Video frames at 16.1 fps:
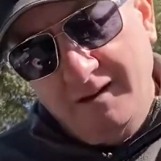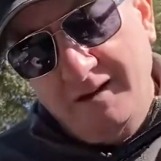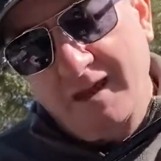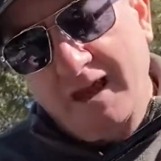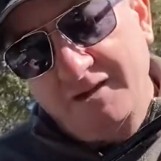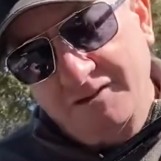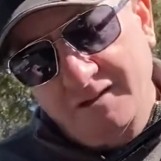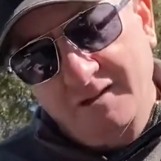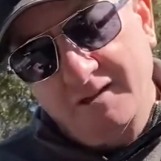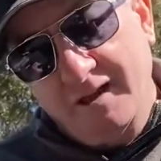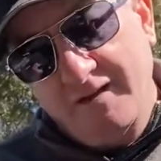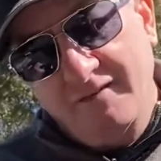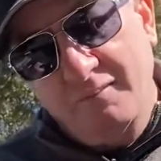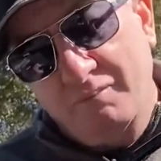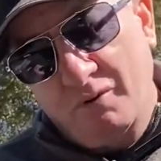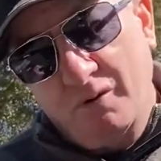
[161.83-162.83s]
catch an
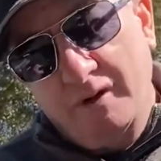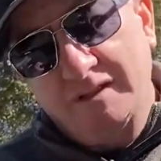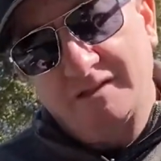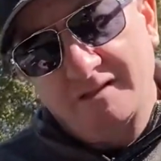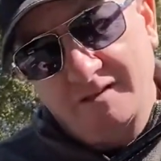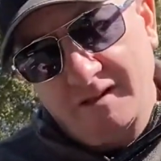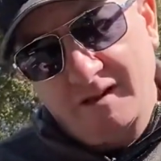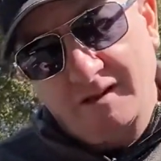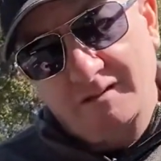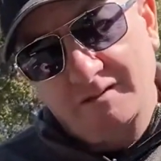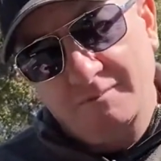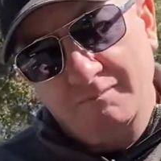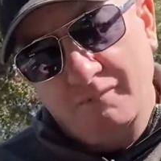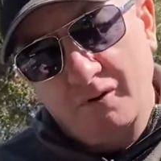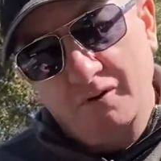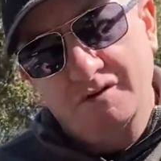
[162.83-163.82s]
11.6
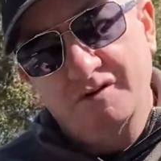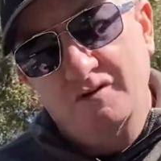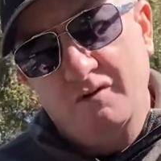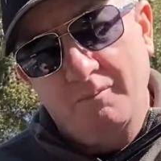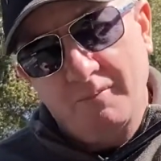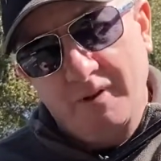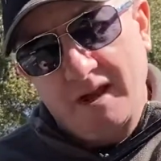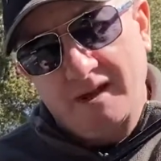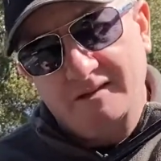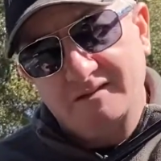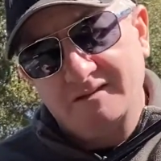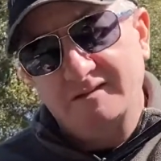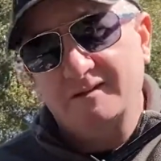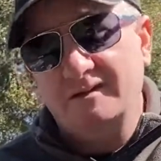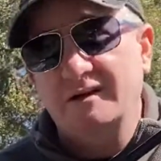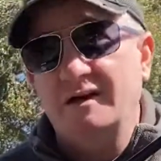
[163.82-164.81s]
personal best
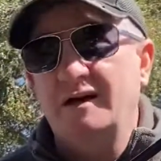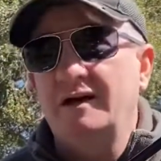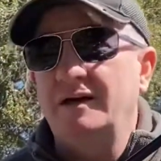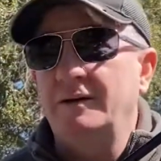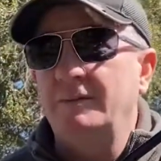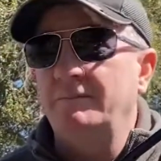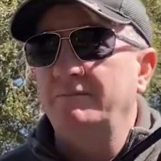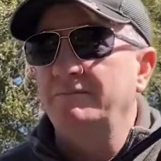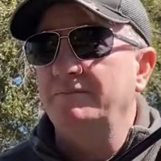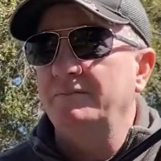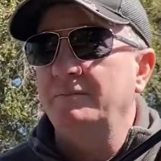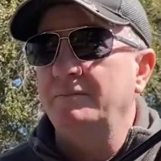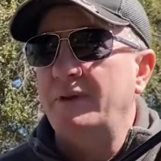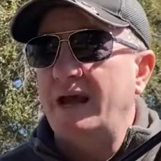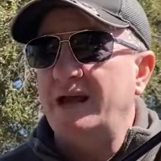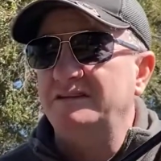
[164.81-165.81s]

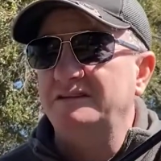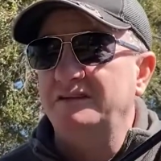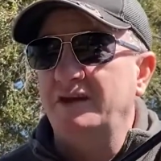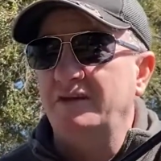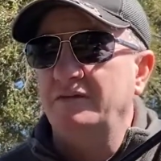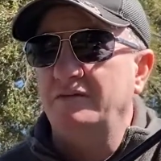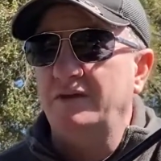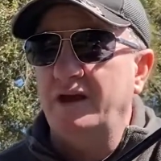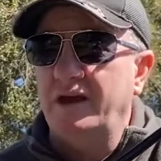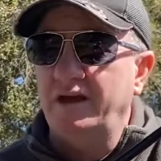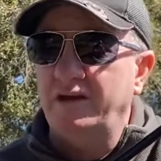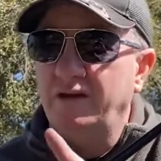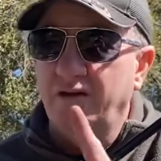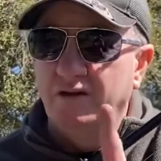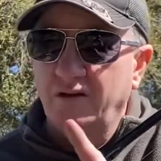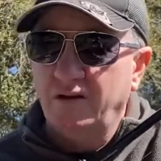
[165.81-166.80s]
bass the other day
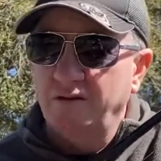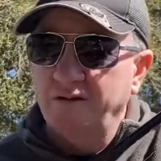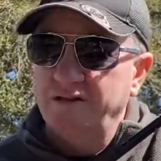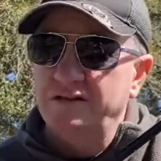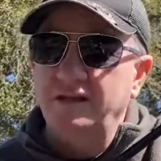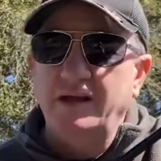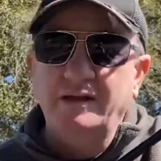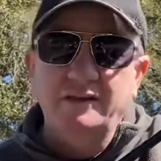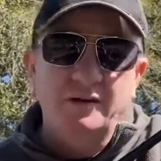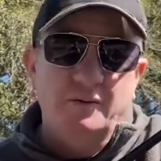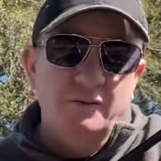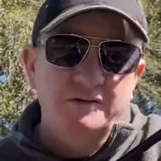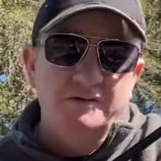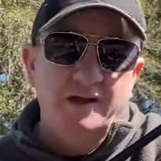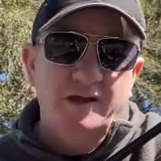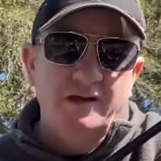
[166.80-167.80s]
on this lake that we're
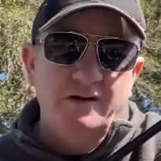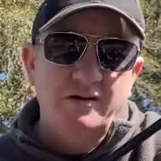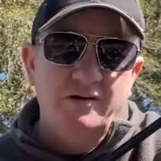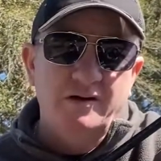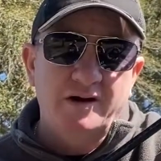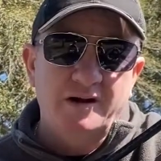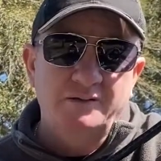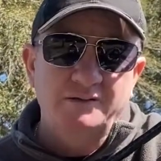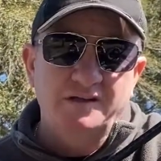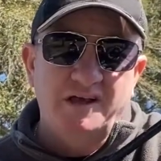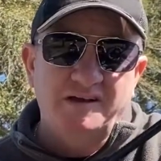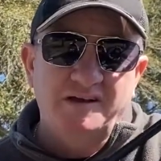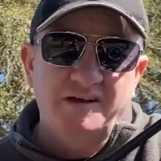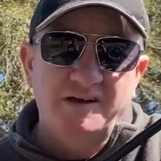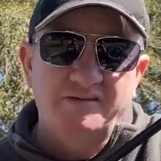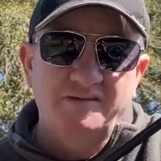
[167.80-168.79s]
staying on, and I was
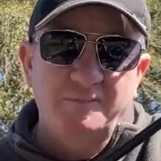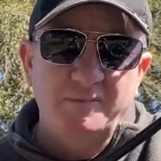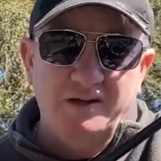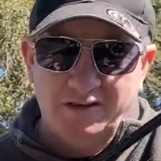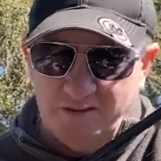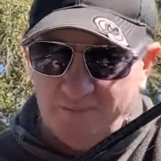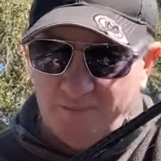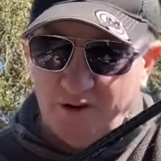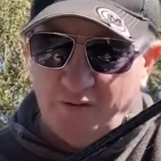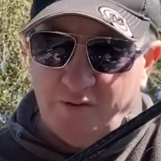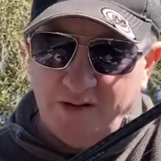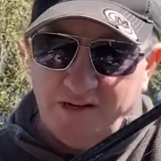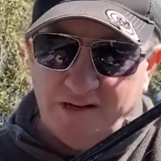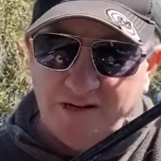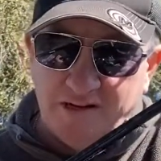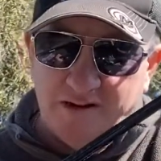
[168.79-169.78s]
lucky enough to be in the boat when he
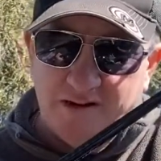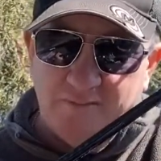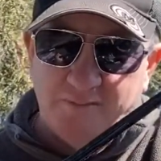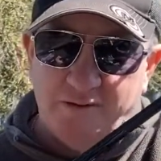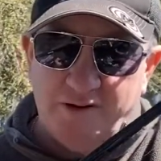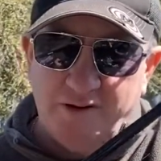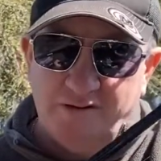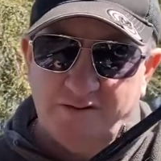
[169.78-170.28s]
did it. But